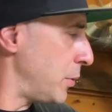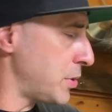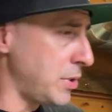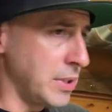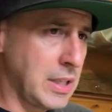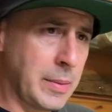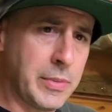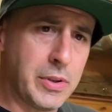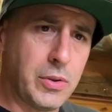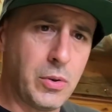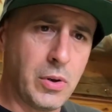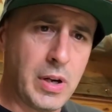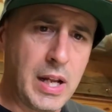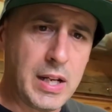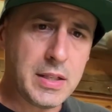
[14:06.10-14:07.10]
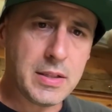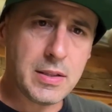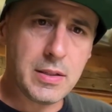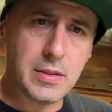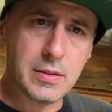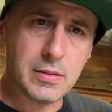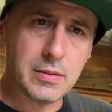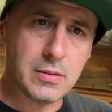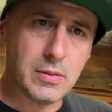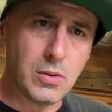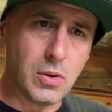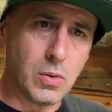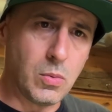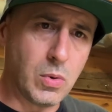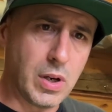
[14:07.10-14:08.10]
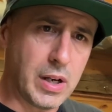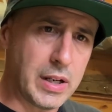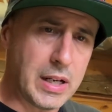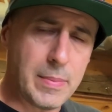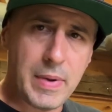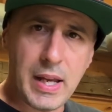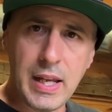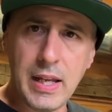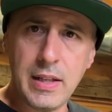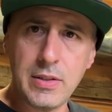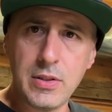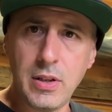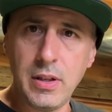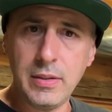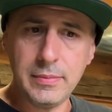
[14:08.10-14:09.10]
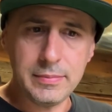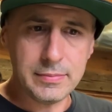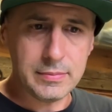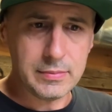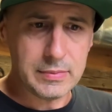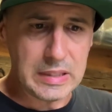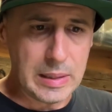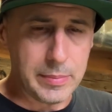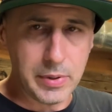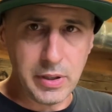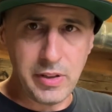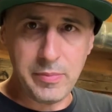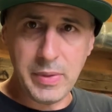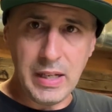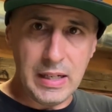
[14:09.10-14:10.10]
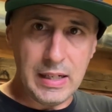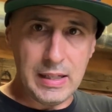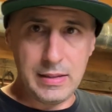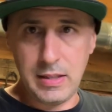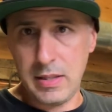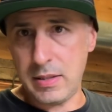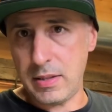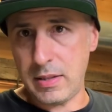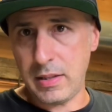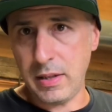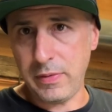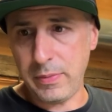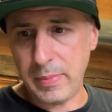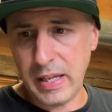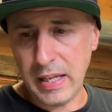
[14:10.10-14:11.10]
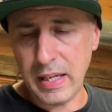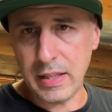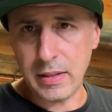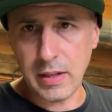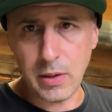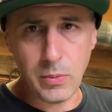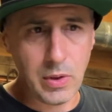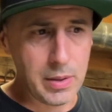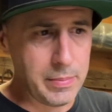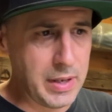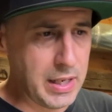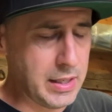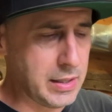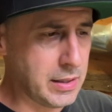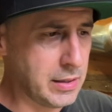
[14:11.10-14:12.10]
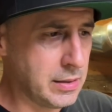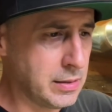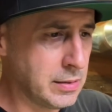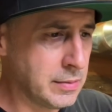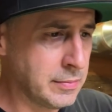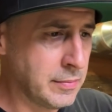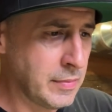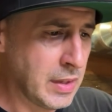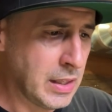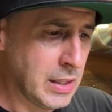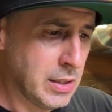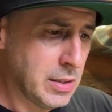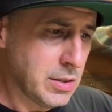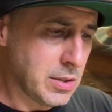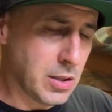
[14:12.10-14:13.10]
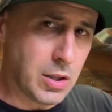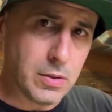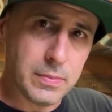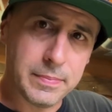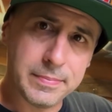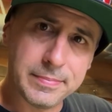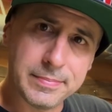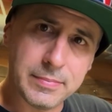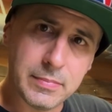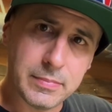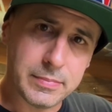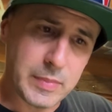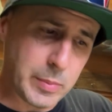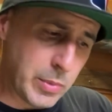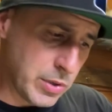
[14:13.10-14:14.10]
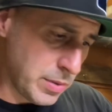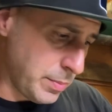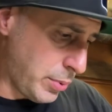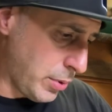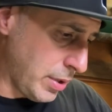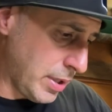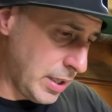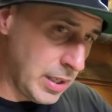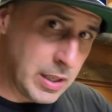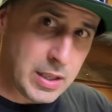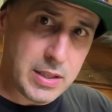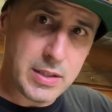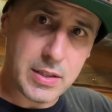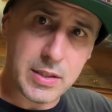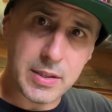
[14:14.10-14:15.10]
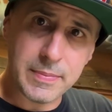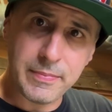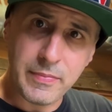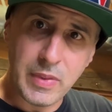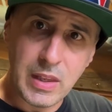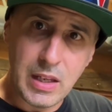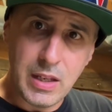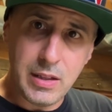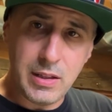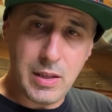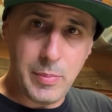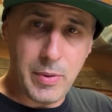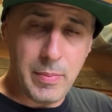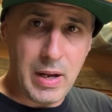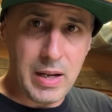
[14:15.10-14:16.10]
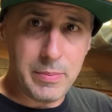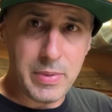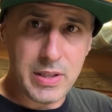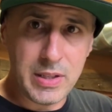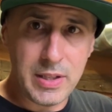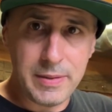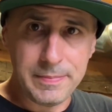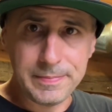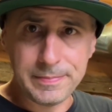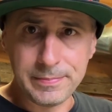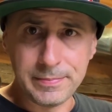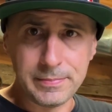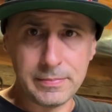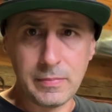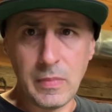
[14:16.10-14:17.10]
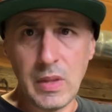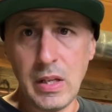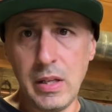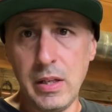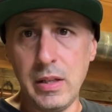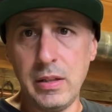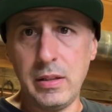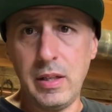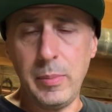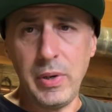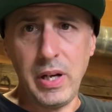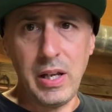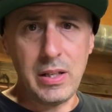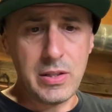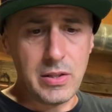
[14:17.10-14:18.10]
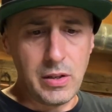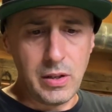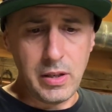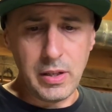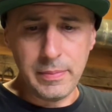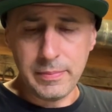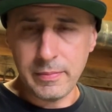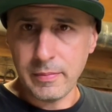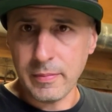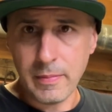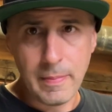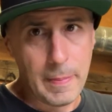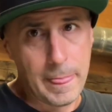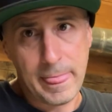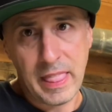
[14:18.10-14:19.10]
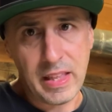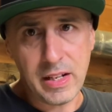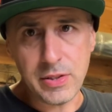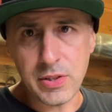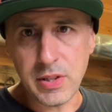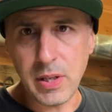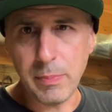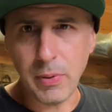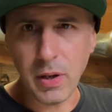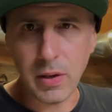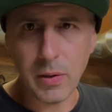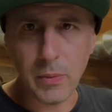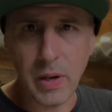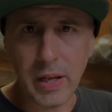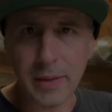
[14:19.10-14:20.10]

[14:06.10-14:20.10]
going to come in the door next or what I'll get my hands on. And believe me, I got tons of stuff in my head that I want to make. So the most important thing is keep your mind busy, keep your hands dirty, and just keep plugging away.